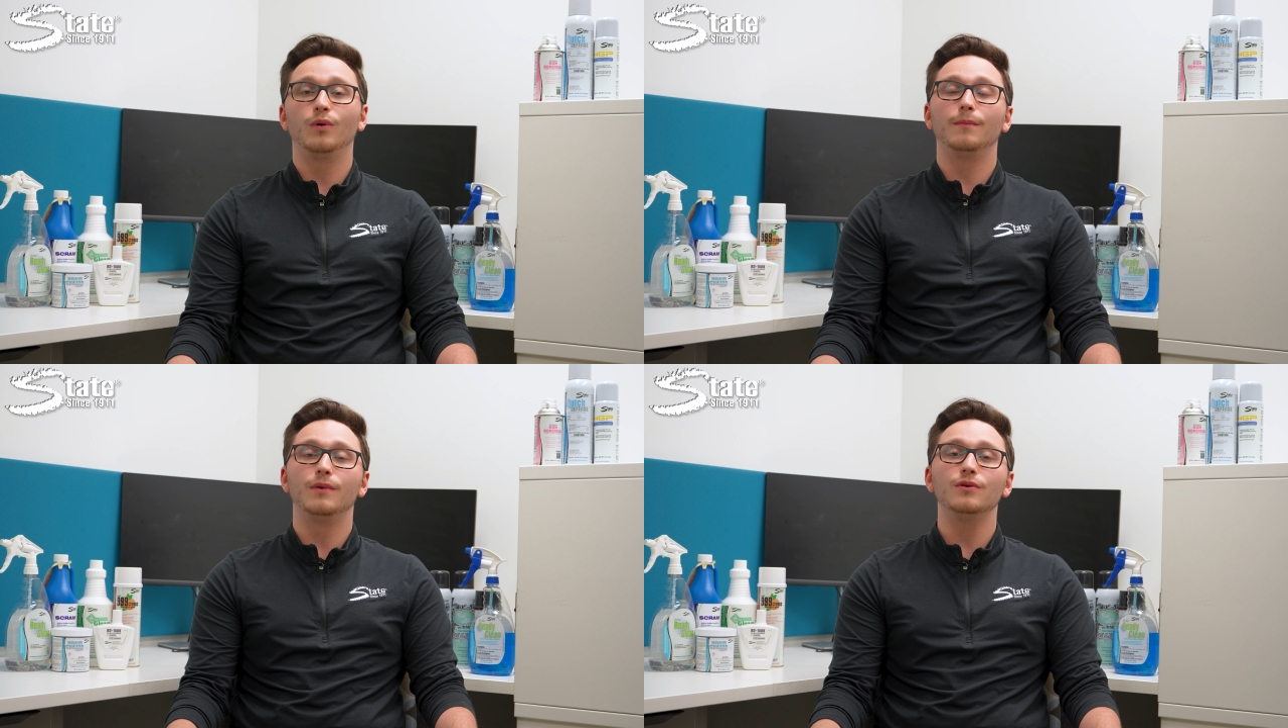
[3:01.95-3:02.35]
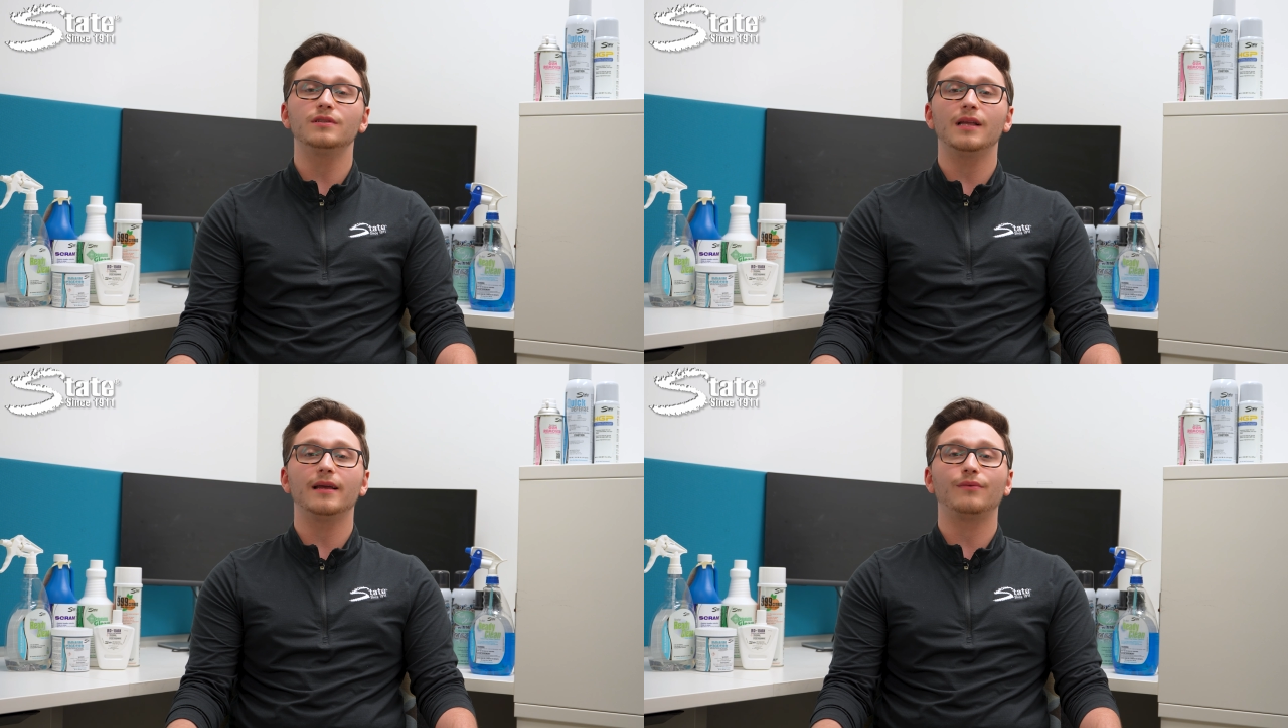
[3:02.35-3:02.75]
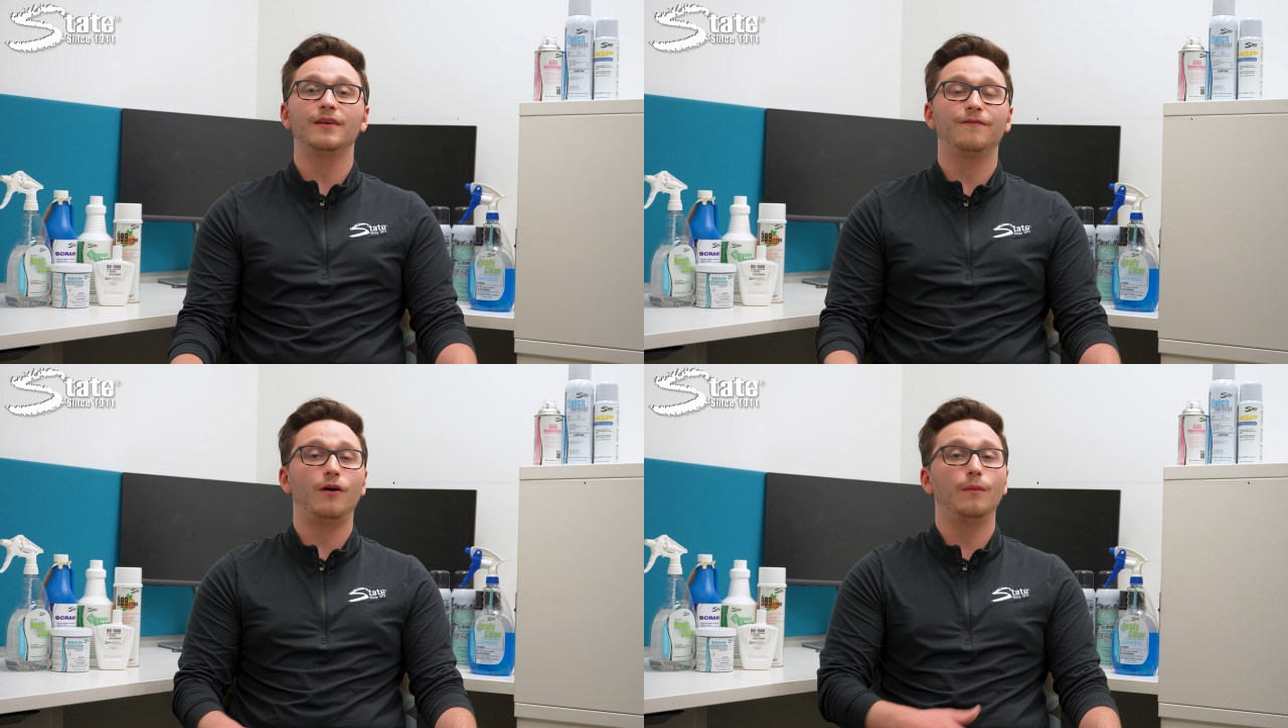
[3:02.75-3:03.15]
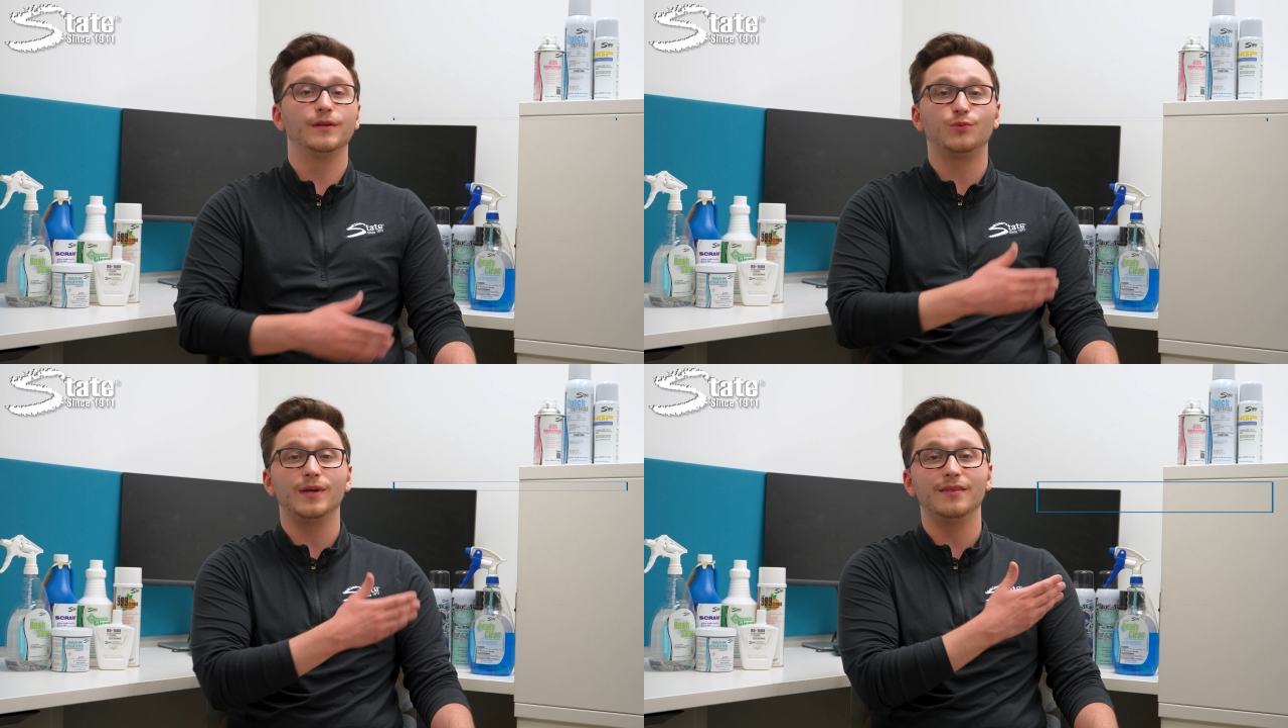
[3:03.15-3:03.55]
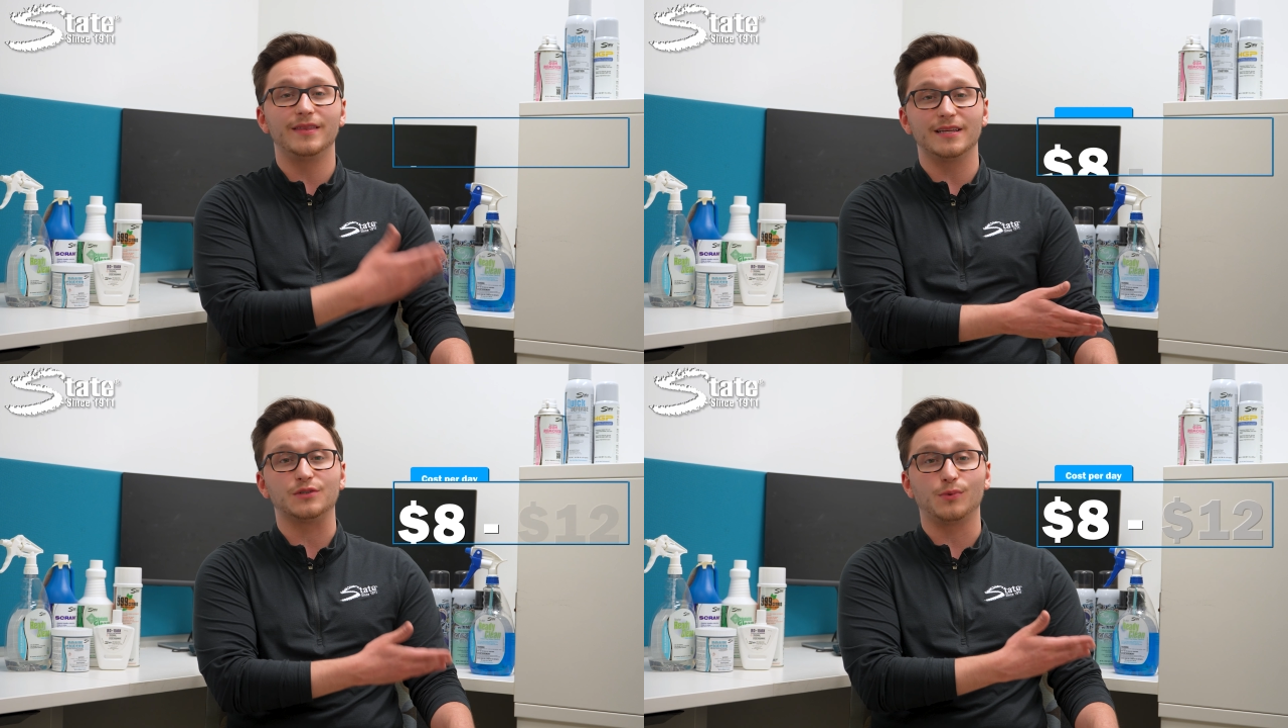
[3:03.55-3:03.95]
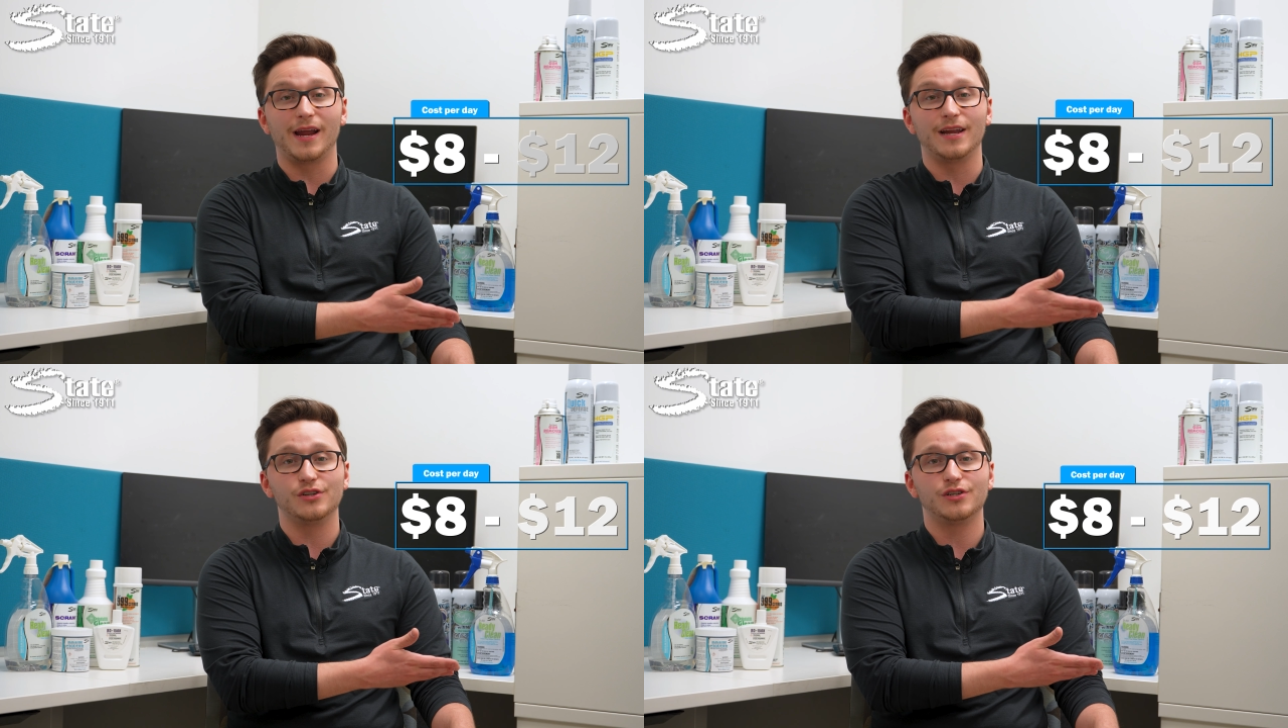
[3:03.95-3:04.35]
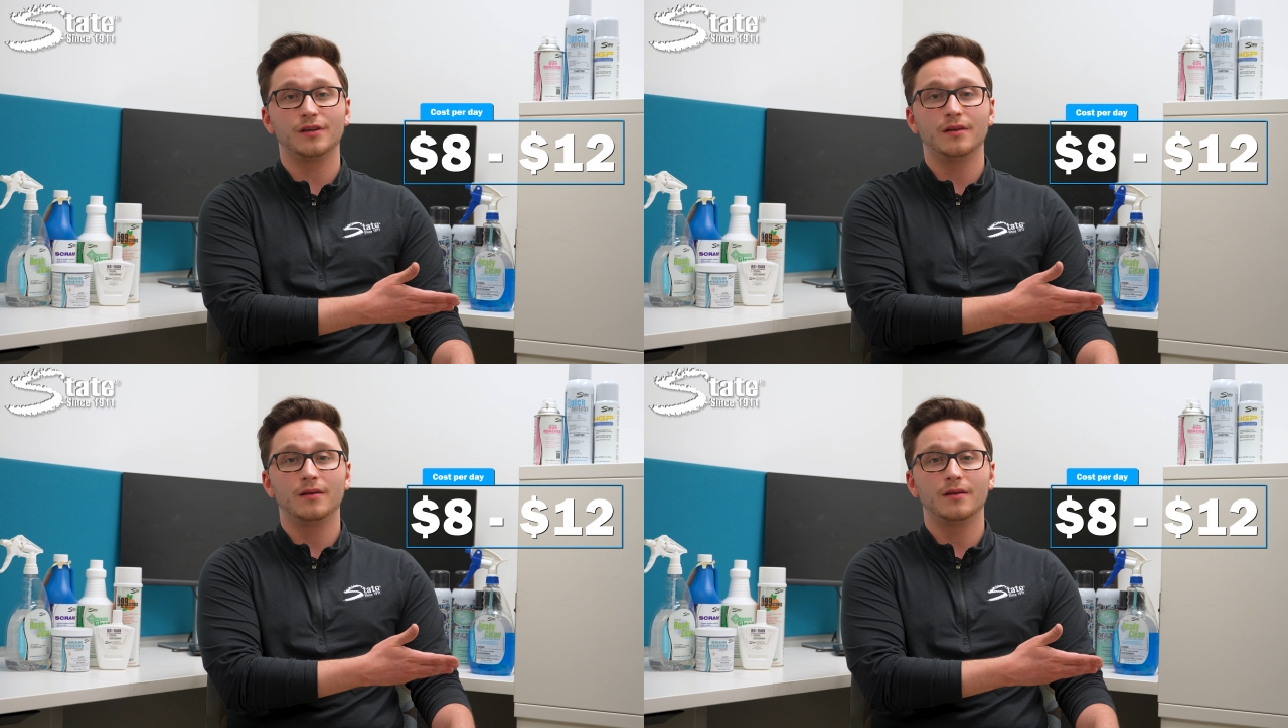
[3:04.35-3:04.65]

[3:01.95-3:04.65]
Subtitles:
will most likely fall between this range.